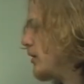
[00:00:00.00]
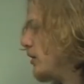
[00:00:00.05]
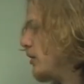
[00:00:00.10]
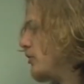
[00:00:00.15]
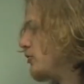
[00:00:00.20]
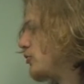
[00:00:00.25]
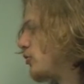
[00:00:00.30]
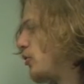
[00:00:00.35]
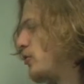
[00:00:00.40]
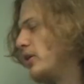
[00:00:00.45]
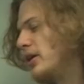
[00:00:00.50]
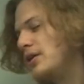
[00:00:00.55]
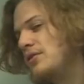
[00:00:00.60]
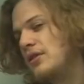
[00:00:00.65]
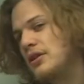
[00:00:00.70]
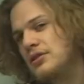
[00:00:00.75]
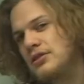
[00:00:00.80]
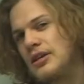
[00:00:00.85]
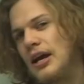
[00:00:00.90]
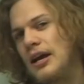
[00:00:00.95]
So in
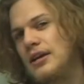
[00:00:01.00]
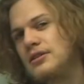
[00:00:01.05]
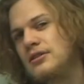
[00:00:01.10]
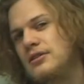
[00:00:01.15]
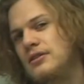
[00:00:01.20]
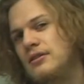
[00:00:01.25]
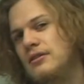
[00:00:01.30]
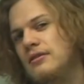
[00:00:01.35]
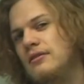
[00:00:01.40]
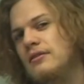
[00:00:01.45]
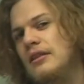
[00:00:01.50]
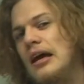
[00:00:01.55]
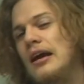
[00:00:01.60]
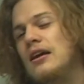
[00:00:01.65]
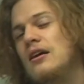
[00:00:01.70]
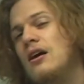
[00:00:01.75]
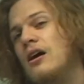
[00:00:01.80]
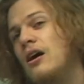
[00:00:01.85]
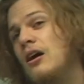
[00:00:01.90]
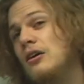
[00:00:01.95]
this case, they
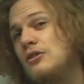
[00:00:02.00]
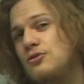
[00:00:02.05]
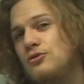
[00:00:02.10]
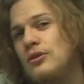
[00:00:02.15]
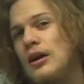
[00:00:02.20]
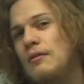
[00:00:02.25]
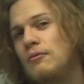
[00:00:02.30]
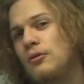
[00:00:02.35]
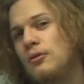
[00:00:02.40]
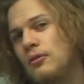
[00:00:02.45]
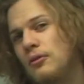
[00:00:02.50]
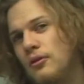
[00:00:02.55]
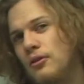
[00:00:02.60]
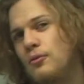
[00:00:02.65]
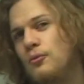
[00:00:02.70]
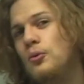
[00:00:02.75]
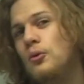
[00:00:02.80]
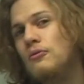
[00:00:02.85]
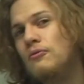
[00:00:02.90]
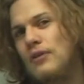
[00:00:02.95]
can't travel
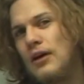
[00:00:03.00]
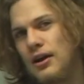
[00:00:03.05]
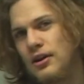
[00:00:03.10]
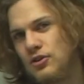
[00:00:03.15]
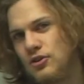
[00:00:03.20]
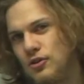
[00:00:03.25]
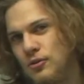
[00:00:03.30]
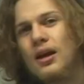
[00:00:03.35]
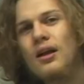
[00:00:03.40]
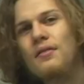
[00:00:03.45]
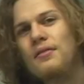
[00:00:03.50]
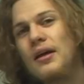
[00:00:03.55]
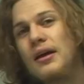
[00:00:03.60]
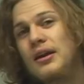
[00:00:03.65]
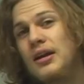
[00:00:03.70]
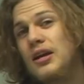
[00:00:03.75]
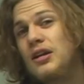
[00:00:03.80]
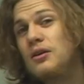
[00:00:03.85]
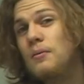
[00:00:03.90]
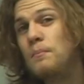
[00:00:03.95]
through a vacuum. They
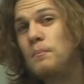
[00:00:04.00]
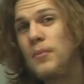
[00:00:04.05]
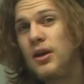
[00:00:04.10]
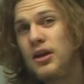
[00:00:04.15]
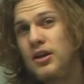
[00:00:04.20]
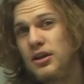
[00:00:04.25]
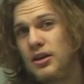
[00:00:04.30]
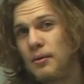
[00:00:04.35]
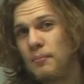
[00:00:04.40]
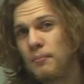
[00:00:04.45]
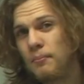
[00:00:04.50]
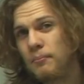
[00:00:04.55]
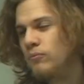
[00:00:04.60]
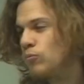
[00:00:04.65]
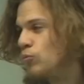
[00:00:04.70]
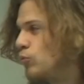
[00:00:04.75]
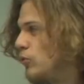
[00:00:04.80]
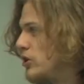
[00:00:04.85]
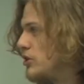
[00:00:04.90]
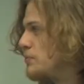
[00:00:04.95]
need a medium,
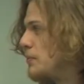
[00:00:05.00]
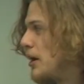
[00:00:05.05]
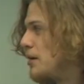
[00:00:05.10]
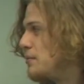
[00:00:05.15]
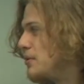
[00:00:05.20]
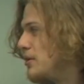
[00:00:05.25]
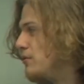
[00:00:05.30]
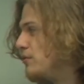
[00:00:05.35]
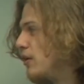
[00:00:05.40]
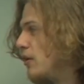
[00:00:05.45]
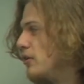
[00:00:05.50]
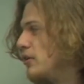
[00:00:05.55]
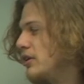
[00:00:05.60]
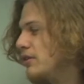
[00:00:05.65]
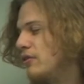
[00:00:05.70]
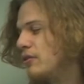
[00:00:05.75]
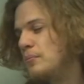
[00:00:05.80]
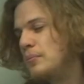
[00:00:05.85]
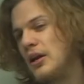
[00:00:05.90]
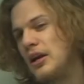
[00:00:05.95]
which may be a very
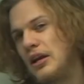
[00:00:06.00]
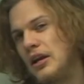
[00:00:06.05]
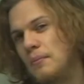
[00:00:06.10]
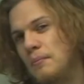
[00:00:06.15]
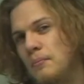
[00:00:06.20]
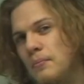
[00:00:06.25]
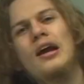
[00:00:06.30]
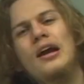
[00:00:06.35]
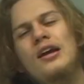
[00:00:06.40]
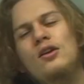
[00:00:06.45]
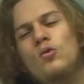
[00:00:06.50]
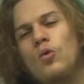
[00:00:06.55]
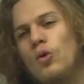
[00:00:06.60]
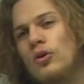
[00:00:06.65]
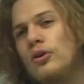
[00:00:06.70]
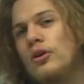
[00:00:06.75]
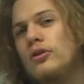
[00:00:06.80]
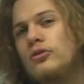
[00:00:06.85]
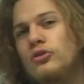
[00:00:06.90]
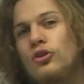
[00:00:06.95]
different medium, in
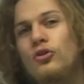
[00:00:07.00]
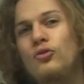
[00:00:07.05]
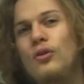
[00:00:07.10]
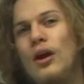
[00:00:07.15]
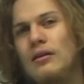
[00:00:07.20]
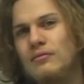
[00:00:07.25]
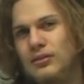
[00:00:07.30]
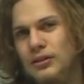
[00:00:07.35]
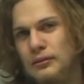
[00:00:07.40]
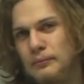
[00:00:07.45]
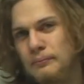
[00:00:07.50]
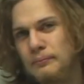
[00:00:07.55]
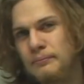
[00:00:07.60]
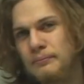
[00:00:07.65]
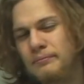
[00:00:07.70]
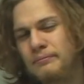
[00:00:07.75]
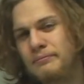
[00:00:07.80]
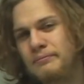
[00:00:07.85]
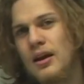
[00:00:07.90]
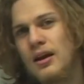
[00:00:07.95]
order to travel.
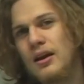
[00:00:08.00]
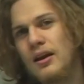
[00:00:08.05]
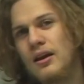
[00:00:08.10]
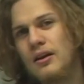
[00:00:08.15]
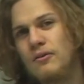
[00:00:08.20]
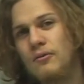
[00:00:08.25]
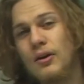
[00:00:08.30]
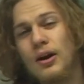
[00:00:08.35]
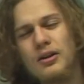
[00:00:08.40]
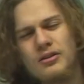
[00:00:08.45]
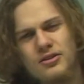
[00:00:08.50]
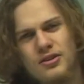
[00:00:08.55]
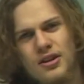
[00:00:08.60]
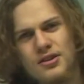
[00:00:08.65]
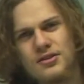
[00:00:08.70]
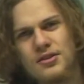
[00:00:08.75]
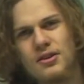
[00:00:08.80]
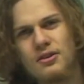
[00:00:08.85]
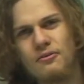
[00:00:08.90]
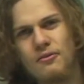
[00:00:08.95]
Right, so that's
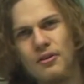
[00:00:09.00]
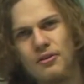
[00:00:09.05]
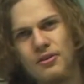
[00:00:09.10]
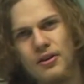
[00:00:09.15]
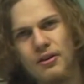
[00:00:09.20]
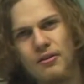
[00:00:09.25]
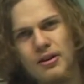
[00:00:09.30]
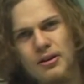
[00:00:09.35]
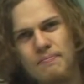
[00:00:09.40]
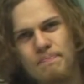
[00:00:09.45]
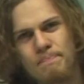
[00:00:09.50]
the end of the theory.